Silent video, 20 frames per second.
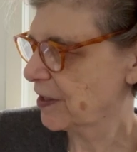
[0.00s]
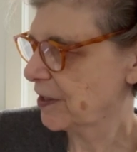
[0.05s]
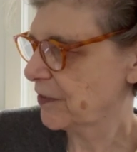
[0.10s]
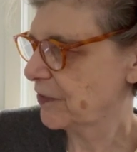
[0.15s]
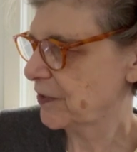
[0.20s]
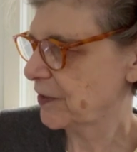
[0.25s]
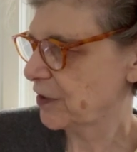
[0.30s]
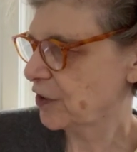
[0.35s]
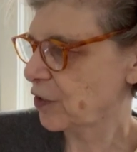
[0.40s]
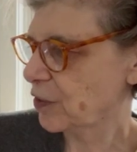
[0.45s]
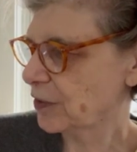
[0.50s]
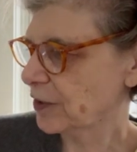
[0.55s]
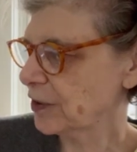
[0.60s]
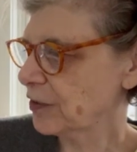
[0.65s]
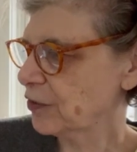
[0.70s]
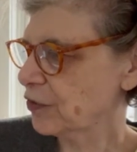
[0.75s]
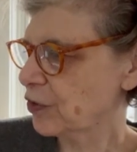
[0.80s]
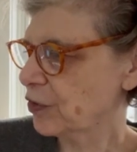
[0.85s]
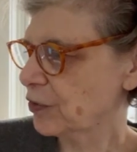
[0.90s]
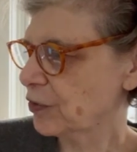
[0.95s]
The
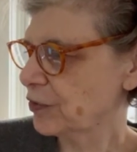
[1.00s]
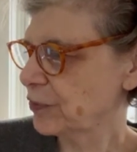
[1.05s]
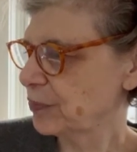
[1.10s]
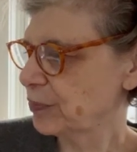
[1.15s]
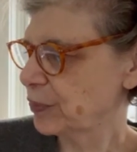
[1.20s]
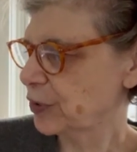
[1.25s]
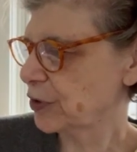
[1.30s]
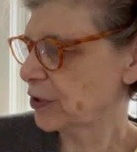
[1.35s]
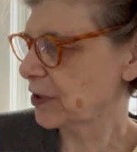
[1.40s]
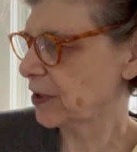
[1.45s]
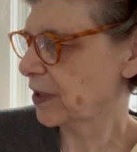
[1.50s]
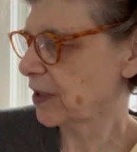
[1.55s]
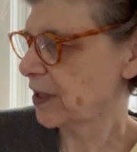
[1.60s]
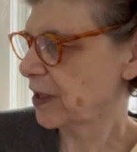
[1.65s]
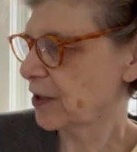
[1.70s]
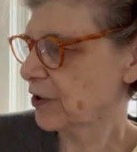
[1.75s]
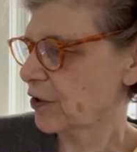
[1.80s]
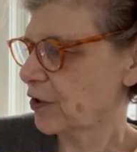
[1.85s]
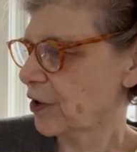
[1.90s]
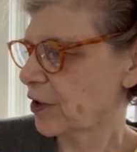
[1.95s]
Little Golden Book
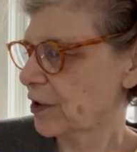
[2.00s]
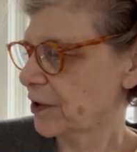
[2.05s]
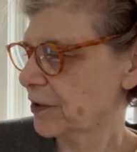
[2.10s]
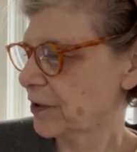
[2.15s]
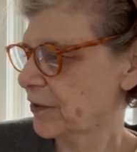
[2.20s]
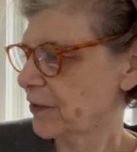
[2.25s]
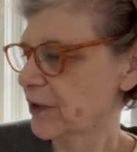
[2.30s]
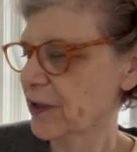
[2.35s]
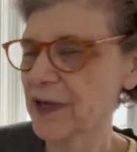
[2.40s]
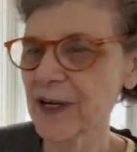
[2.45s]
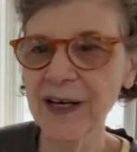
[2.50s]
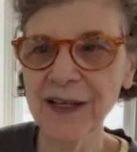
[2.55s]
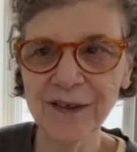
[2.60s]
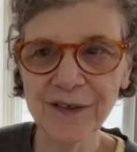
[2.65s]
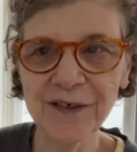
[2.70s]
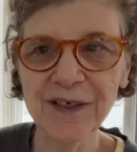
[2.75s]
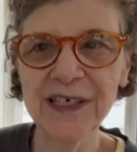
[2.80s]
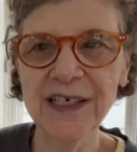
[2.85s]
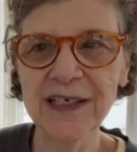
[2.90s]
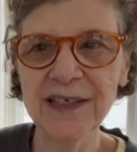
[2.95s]
called The
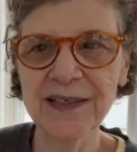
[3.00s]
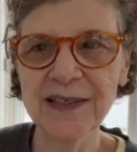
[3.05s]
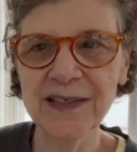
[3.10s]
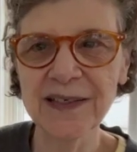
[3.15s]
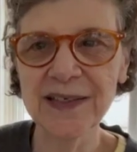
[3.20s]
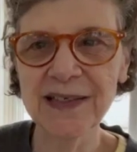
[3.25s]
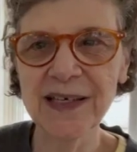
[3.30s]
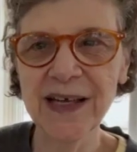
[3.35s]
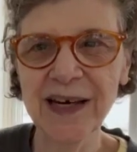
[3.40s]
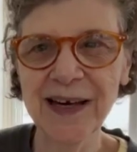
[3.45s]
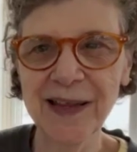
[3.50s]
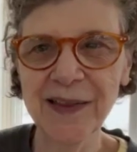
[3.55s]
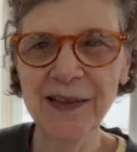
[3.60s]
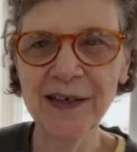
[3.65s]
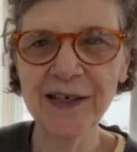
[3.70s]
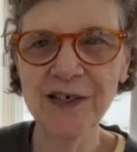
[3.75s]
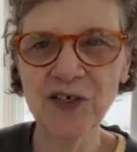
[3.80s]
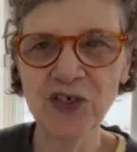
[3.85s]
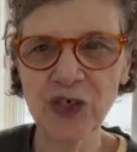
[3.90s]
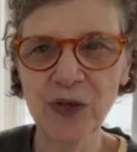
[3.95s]
Color Kittens. And I
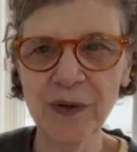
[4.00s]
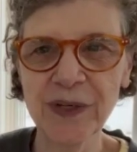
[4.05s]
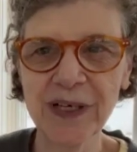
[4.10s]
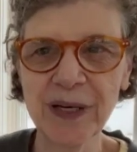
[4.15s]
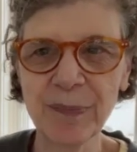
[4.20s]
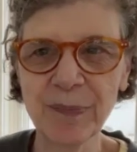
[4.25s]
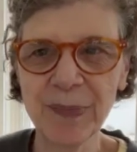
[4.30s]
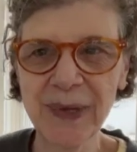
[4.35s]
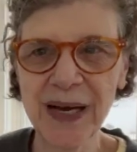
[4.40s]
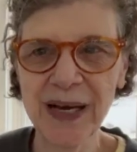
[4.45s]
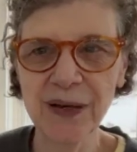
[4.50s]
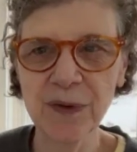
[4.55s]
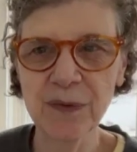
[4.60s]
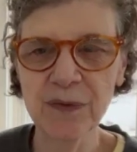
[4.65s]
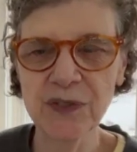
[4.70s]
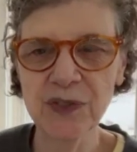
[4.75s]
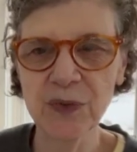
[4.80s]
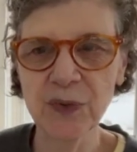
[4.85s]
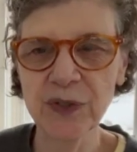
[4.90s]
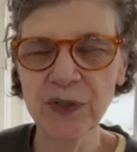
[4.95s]
think it's showing up
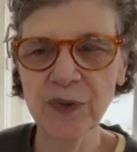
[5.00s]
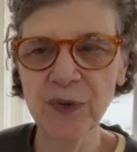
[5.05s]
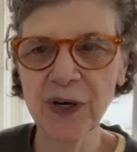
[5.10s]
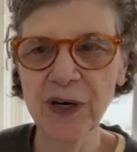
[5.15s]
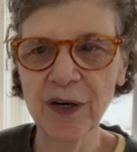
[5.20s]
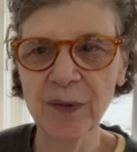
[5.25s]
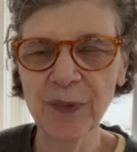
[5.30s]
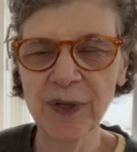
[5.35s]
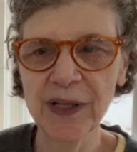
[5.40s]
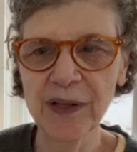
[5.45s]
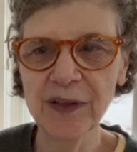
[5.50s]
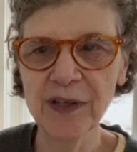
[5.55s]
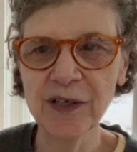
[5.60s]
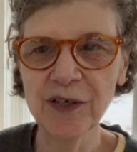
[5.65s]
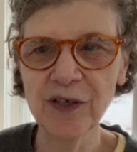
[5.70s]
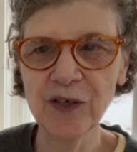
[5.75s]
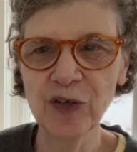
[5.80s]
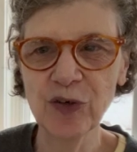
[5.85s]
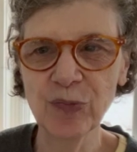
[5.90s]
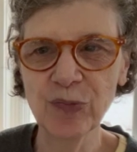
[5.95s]
backwards where you are, but I think
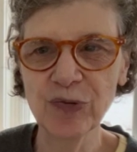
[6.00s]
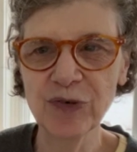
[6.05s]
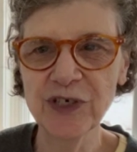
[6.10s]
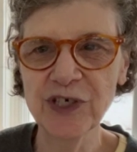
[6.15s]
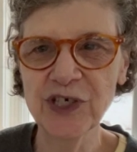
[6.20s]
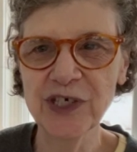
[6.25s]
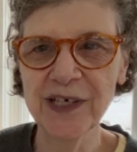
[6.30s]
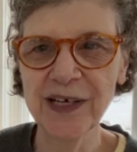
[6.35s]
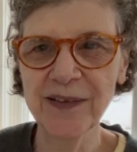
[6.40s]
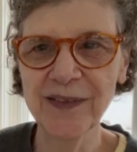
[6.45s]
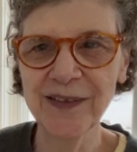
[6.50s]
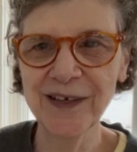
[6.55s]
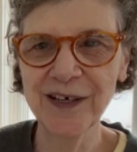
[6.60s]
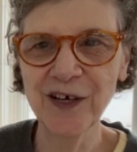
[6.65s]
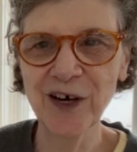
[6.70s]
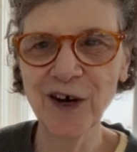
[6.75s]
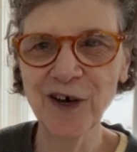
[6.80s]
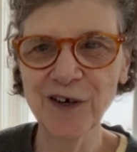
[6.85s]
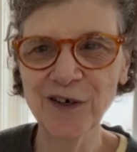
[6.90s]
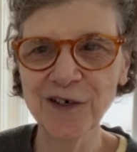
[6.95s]
you can appreciate the
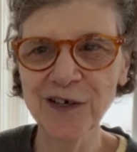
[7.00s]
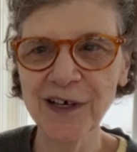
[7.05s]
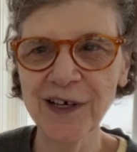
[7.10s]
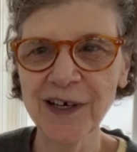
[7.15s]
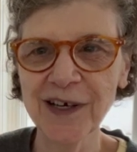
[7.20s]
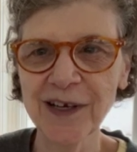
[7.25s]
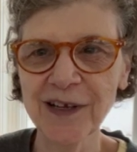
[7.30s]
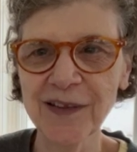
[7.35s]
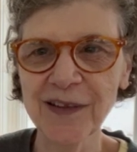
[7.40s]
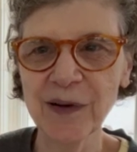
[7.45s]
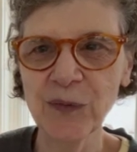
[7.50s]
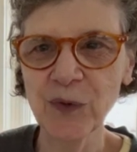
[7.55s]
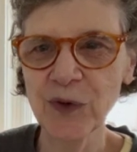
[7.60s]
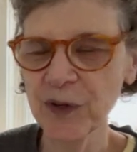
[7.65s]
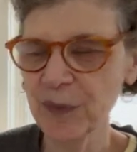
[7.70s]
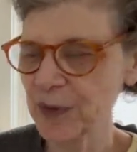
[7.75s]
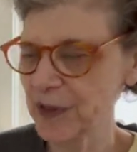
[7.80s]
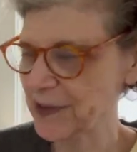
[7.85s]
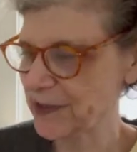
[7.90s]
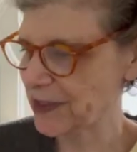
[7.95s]
art that would
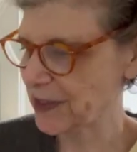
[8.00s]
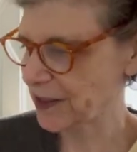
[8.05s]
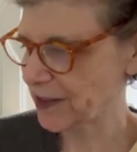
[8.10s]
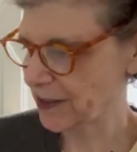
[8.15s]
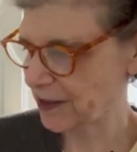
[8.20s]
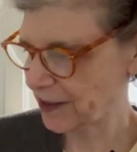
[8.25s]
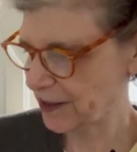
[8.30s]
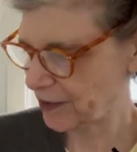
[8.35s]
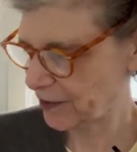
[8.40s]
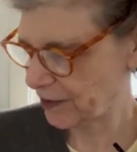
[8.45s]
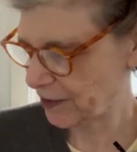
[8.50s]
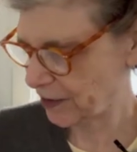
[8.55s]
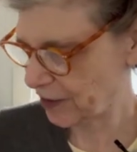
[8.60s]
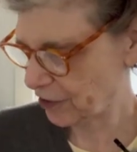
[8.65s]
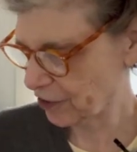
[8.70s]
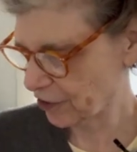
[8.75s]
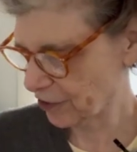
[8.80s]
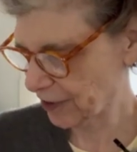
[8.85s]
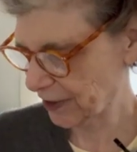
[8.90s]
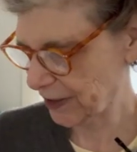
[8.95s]
have been done in the
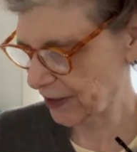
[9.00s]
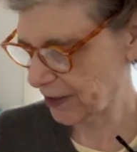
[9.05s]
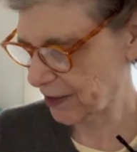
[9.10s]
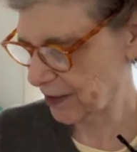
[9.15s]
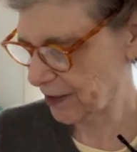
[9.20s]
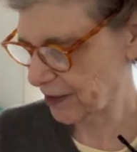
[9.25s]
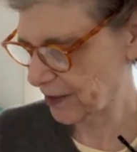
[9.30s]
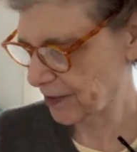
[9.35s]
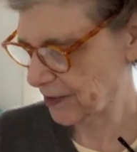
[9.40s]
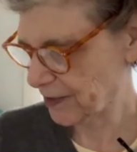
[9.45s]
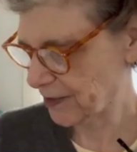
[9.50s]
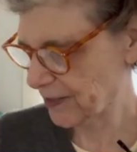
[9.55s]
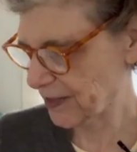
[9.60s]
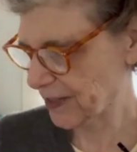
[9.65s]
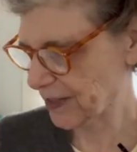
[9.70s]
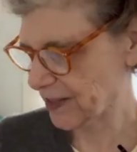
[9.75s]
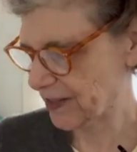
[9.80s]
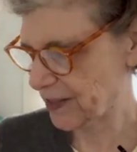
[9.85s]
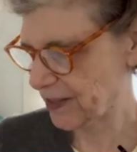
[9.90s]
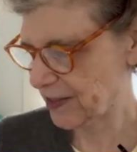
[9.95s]
early
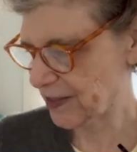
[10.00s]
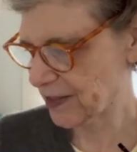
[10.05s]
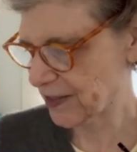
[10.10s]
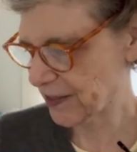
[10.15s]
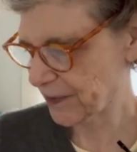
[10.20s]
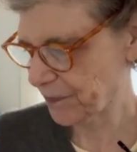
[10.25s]
60s.